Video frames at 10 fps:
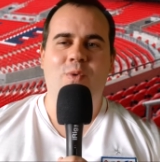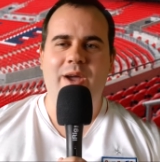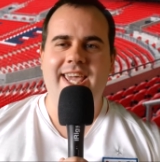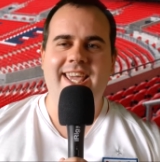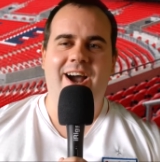
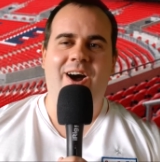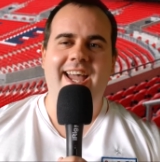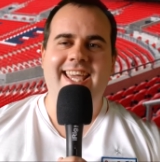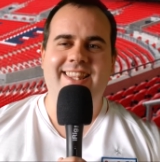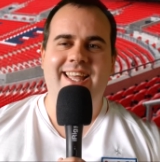We
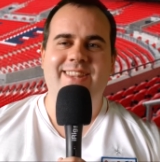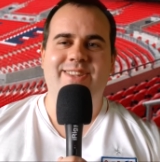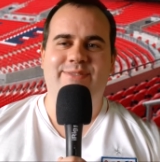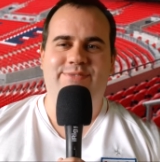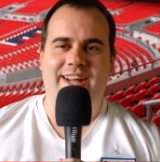are in
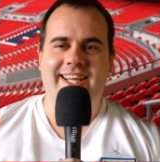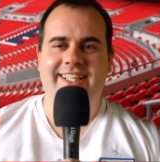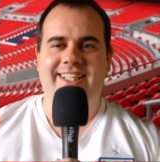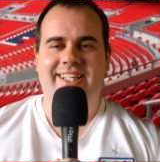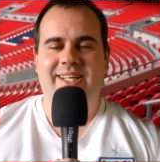the
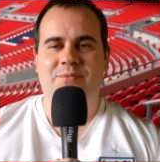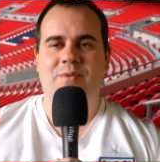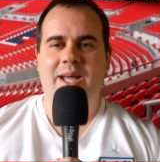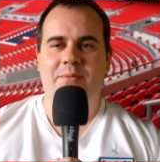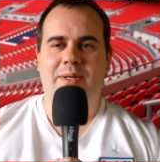final
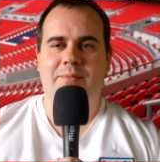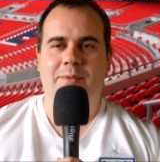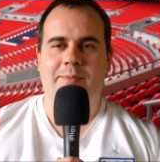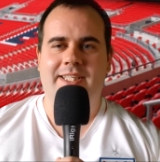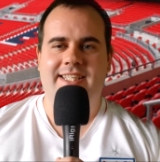where we
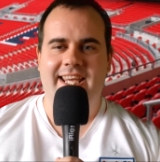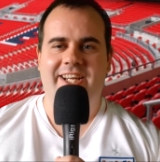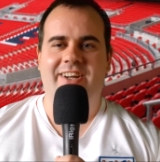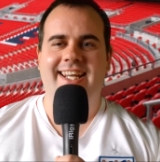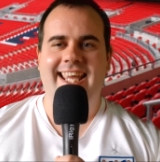will be
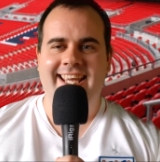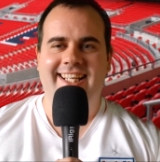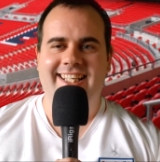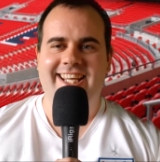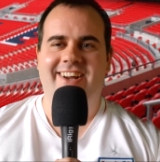taking on
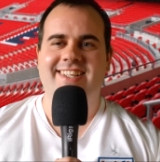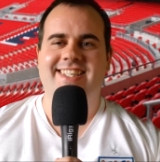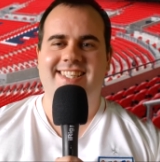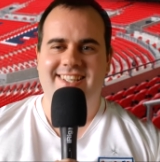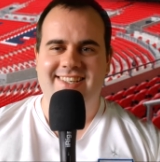Italy
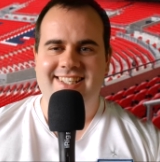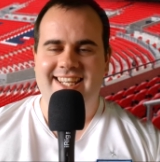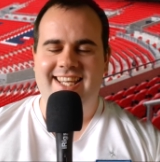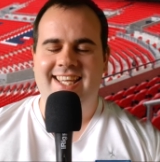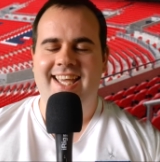on
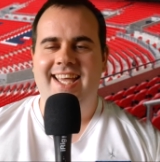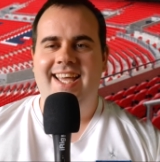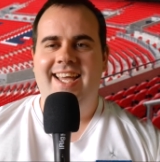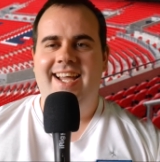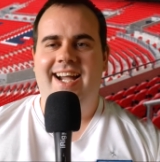Sunday.
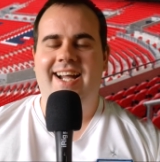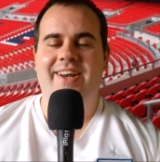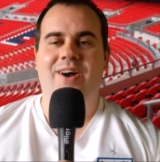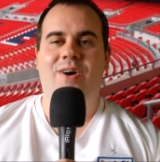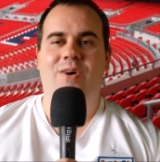
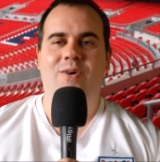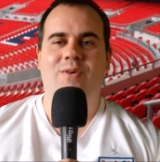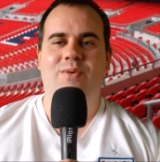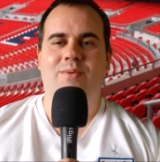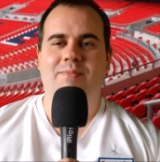And
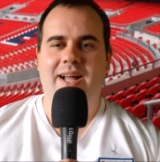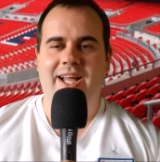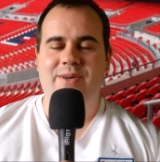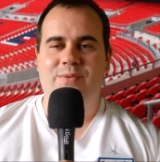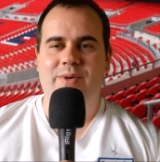oh
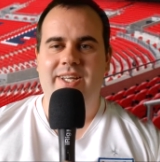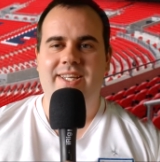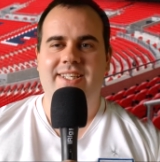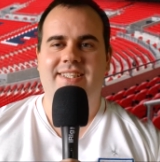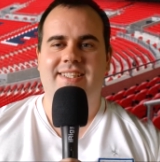my
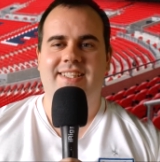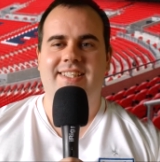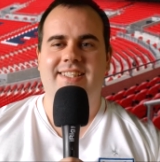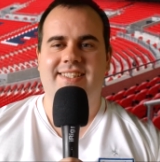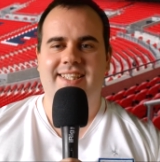word,
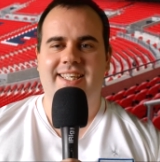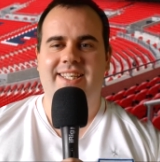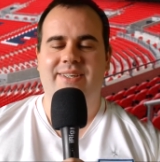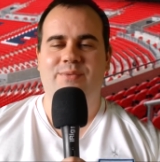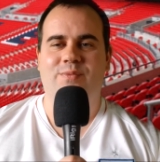you're
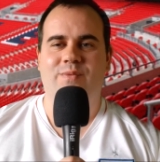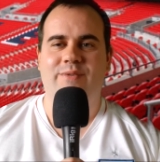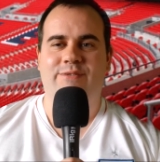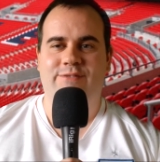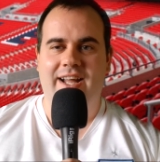thinking,
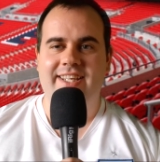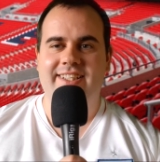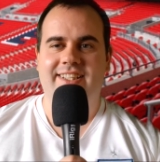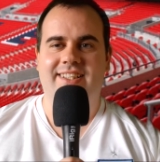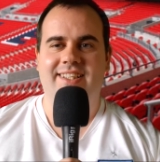
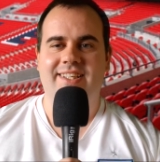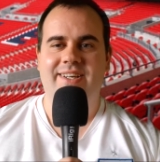final.